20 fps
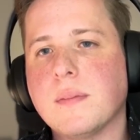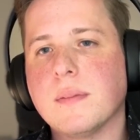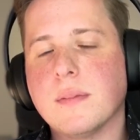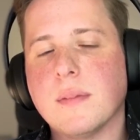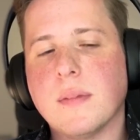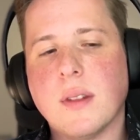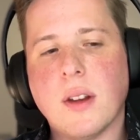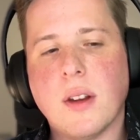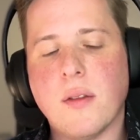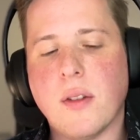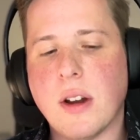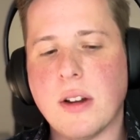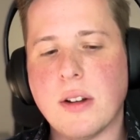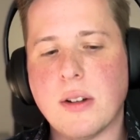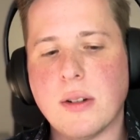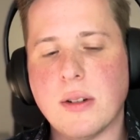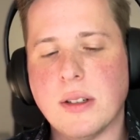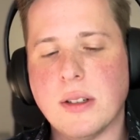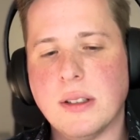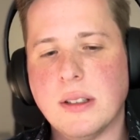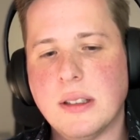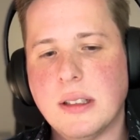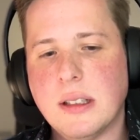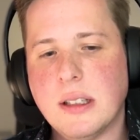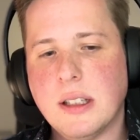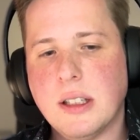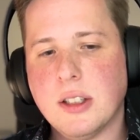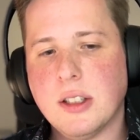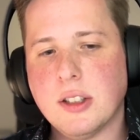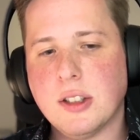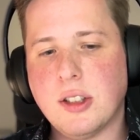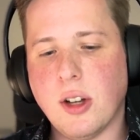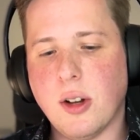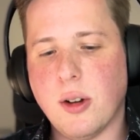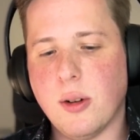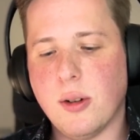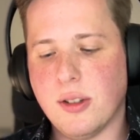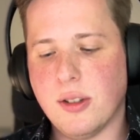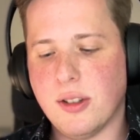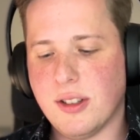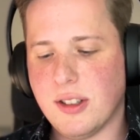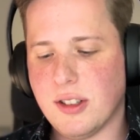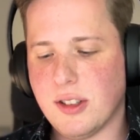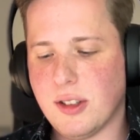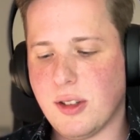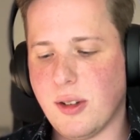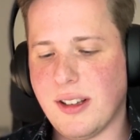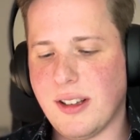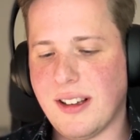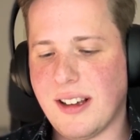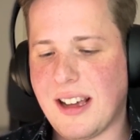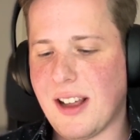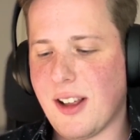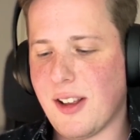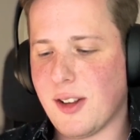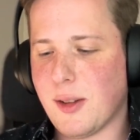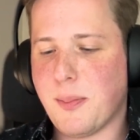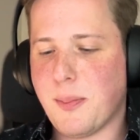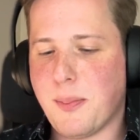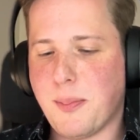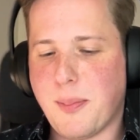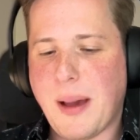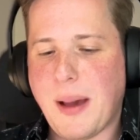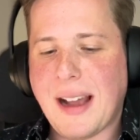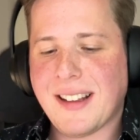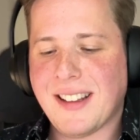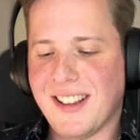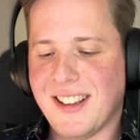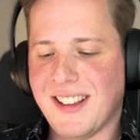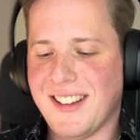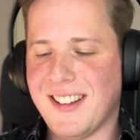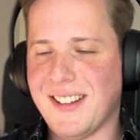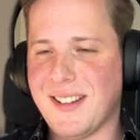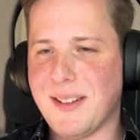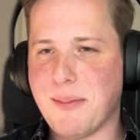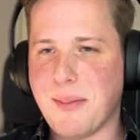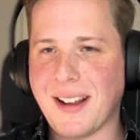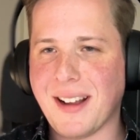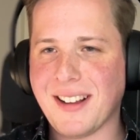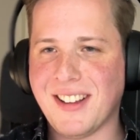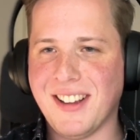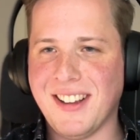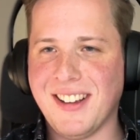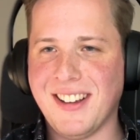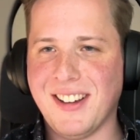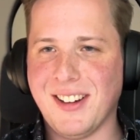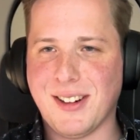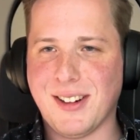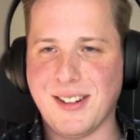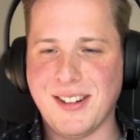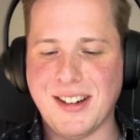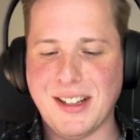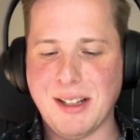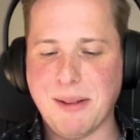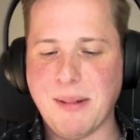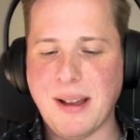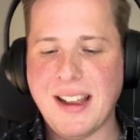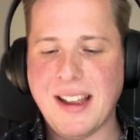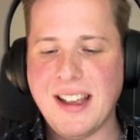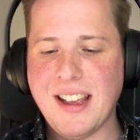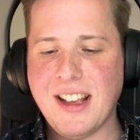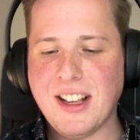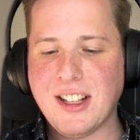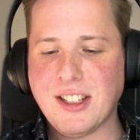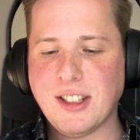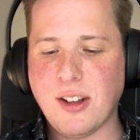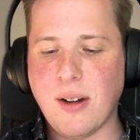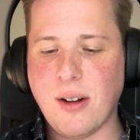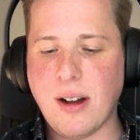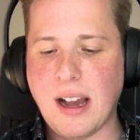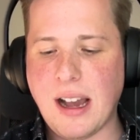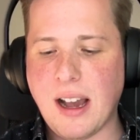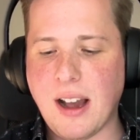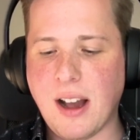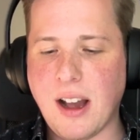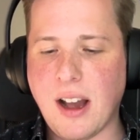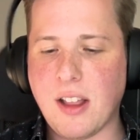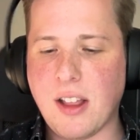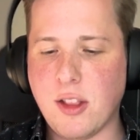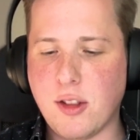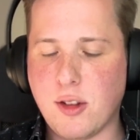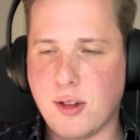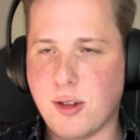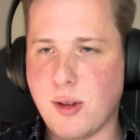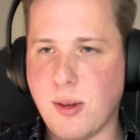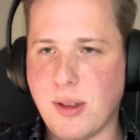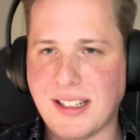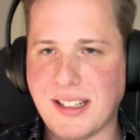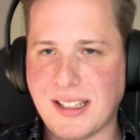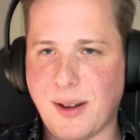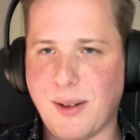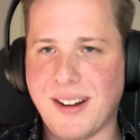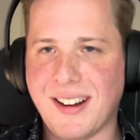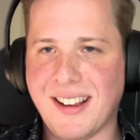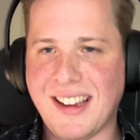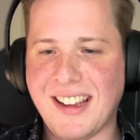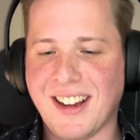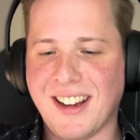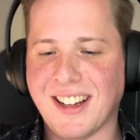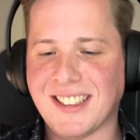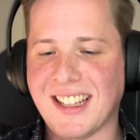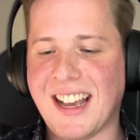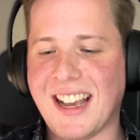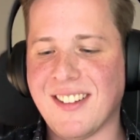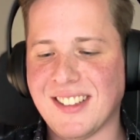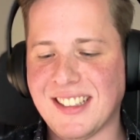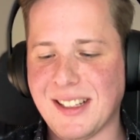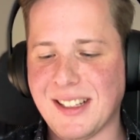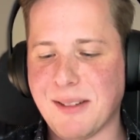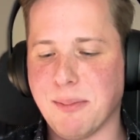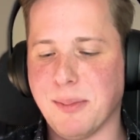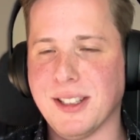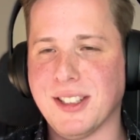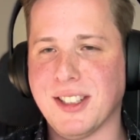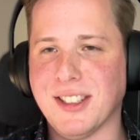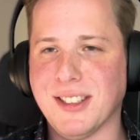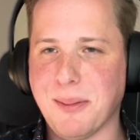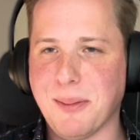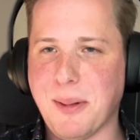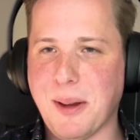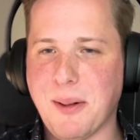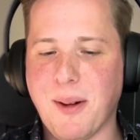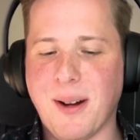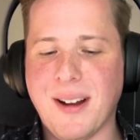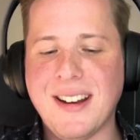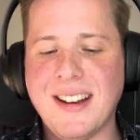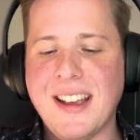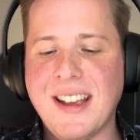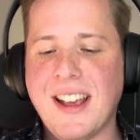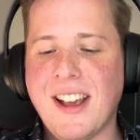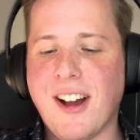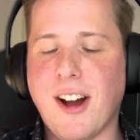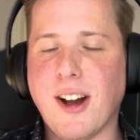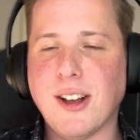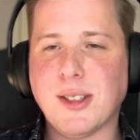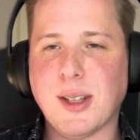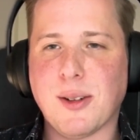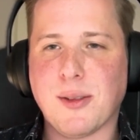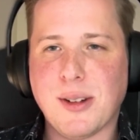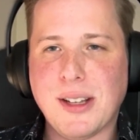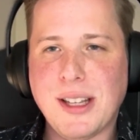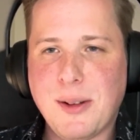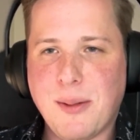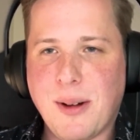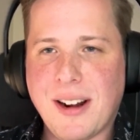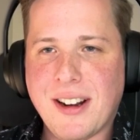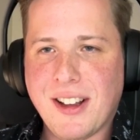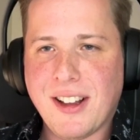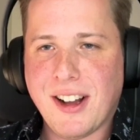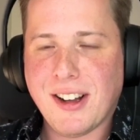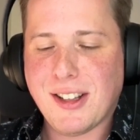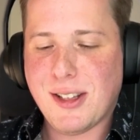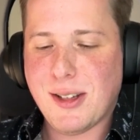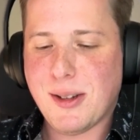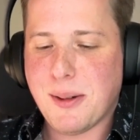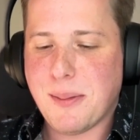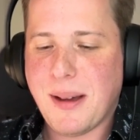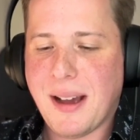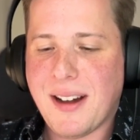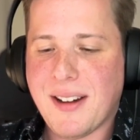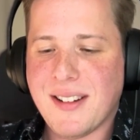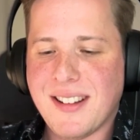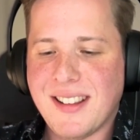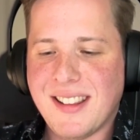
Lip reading: Very cool. So back to your career a little bit. So two things I want to hit on, because obviously Blizzard's a big one. Also, I really want to talk to you about,